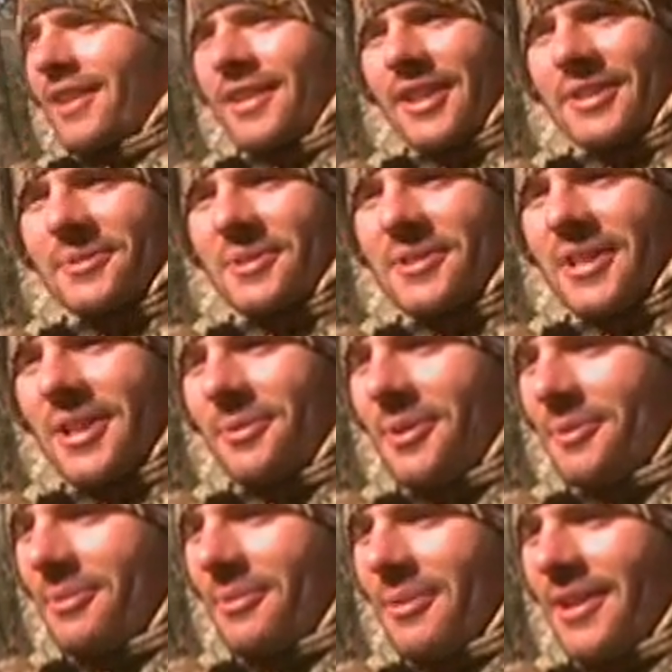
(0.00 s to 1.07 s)
Thanks for sticking
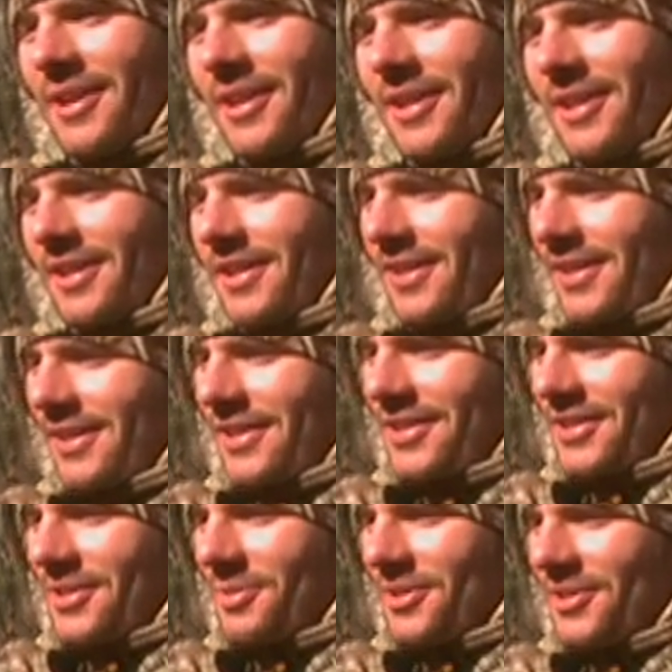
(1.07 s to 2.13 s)
with me, man.
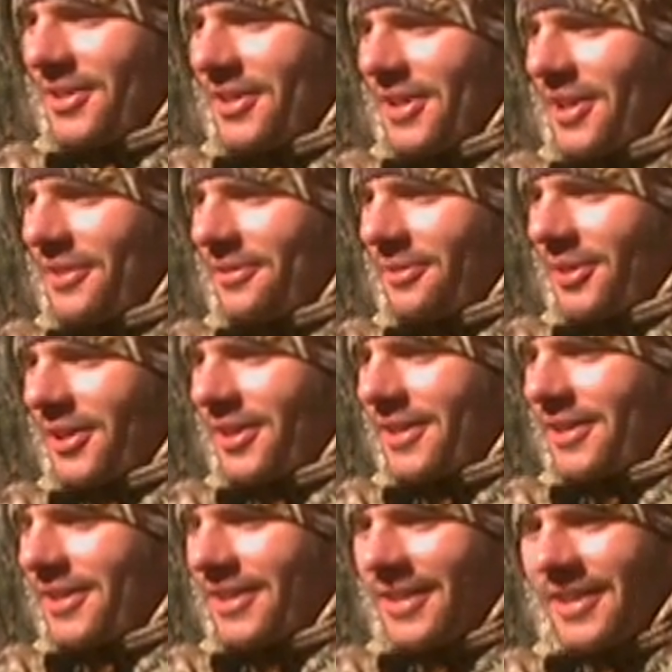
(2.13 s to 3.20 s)
She was a tough one.
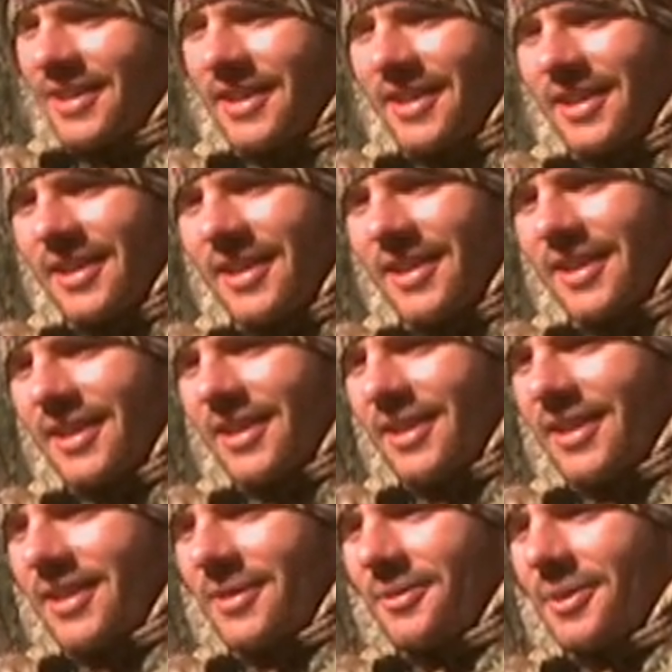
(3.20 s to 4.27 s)

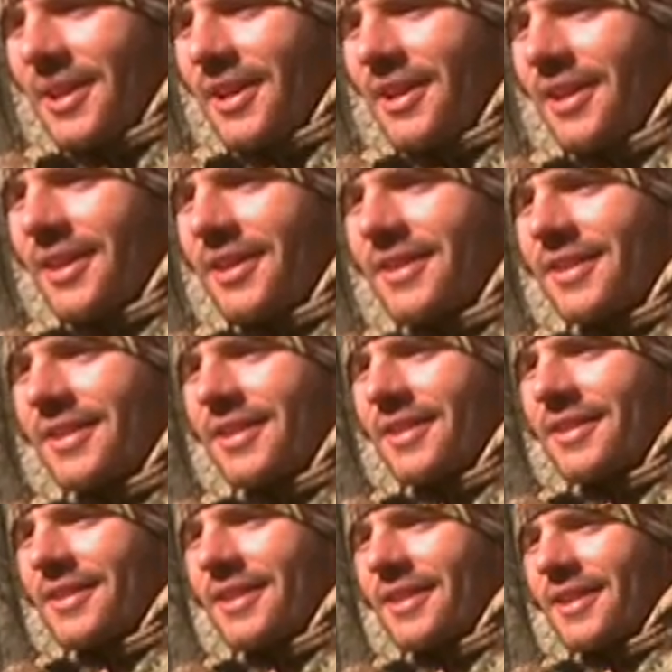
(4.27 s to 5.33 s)
We
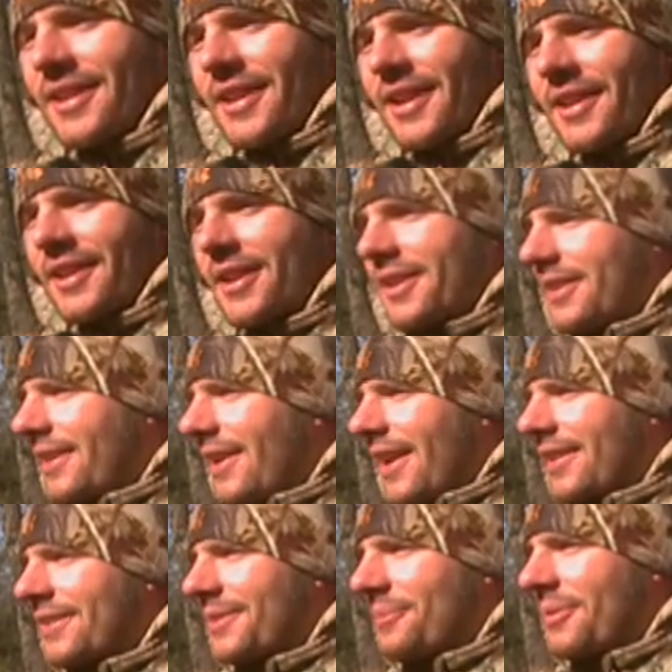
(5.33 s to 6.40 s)

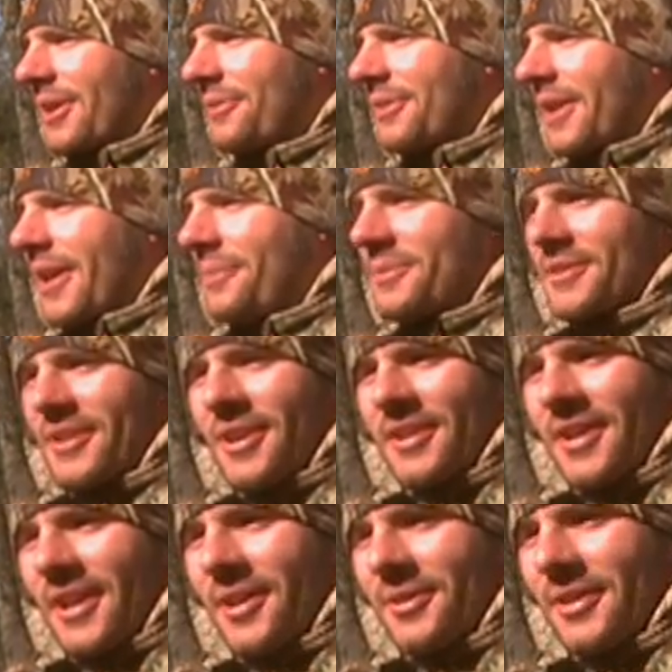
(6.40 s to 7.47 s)
had some tough times
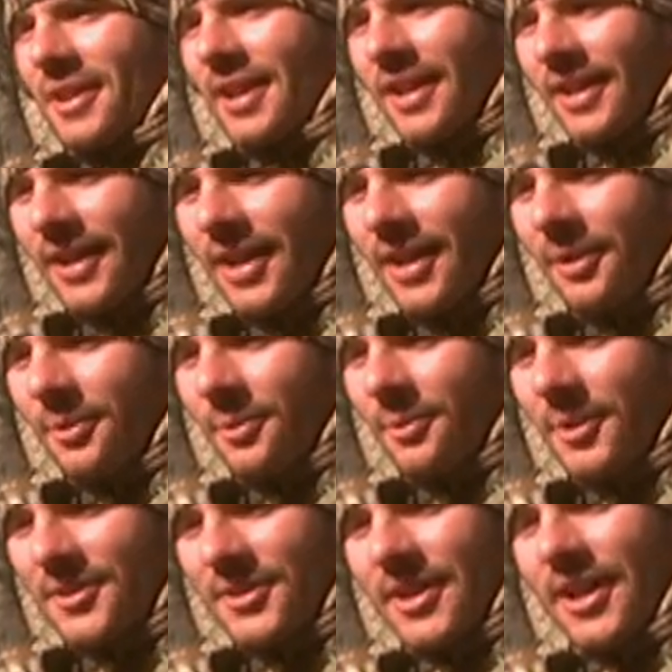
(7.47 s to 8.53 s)
starting out, and
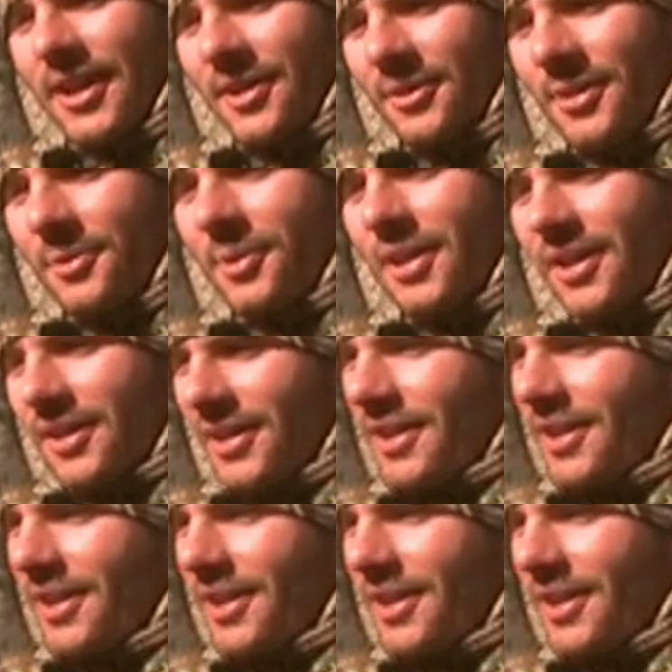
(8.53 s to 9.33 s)
once we got going, we